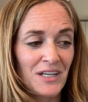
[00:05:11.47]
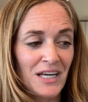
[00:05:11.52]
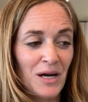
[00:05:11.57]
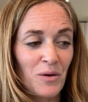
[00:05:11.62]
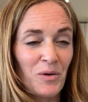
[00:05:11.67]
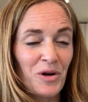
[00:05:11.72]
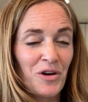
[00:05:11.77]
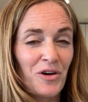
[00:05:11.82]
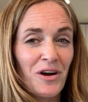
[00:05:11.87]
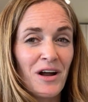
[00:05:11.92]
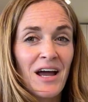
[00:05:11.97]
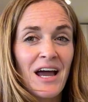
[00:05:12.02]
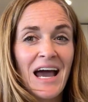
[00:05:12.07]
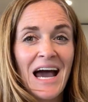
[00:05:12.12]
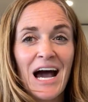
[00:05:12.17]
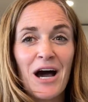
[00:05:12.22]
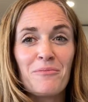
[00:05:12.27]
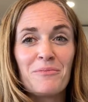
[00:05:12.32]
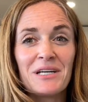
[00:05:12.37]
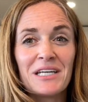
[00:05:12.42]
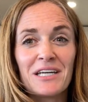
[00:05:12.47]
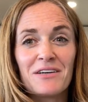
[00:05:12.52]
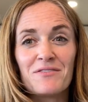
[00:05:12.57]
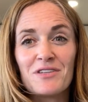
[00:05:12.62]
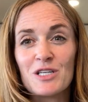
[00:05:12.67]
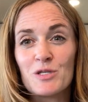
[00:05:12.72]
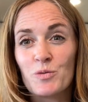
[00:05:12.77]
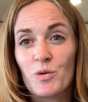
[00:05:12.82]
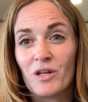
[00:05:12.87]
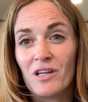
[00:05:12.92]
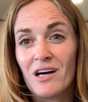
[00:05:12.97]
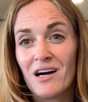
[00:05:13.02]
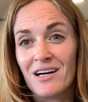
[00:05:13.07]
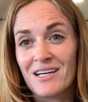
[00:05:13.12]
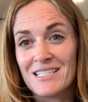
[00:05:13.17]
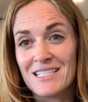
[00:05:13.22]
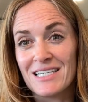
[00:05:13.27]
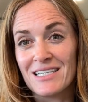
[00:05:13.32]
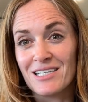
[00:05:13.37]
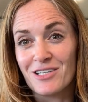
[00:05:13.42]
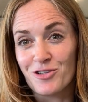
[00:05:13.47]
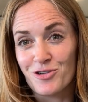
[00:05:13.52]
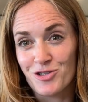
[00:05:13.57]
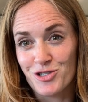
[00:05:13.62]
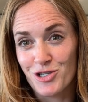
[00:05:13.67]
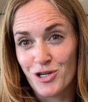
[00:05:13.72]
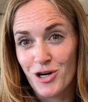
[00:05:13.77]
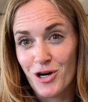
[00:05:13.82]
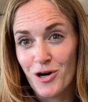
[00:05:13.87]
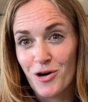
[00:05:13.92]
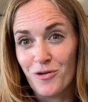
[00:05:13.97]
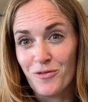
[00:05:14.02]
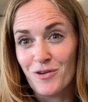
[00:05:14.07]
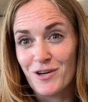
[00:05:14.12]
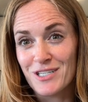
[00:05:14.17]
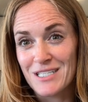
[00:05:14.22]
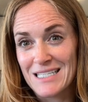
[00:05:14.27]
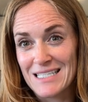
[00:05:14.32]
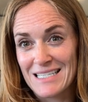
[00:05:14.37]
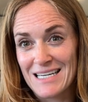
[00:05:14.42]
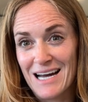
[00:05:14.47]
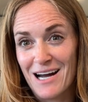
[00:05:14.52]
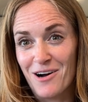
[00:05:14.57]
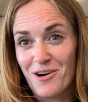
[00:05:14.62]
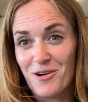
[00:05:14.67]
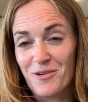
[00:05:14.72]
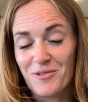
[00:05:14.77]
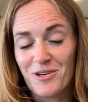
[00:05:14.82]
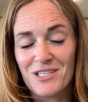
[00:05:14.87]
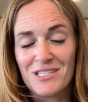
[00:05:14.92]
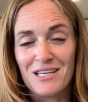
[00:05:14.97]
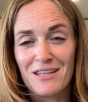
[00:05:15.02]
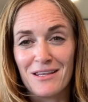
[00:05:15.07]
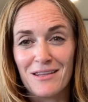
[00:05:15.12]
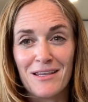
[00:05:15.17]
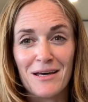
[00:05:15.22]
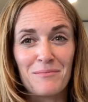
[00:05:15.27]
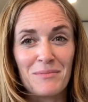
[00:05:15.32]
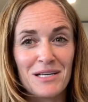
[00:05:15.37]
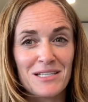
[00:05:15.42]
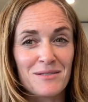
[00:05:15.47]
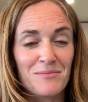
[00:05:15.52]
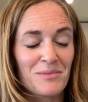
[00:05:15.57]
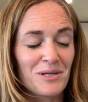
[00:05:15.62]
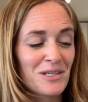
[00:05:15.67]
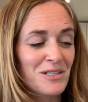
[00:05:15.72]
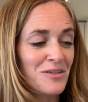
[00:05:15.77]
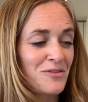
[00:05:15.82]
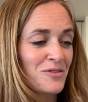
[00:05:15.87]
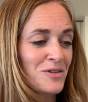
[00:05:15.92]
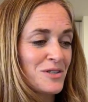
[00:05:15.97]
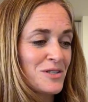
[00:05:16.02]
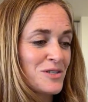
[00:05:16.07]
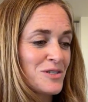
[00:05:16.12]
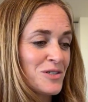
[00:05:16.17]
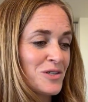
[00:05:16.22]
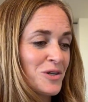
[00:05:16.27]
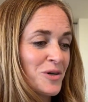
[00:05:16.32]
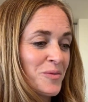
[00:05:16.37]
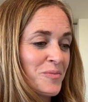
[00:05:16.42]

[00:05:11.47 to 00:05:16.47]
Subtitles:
I wonder how many of these were locked in years ago versus now, because I think that makes a big difference too.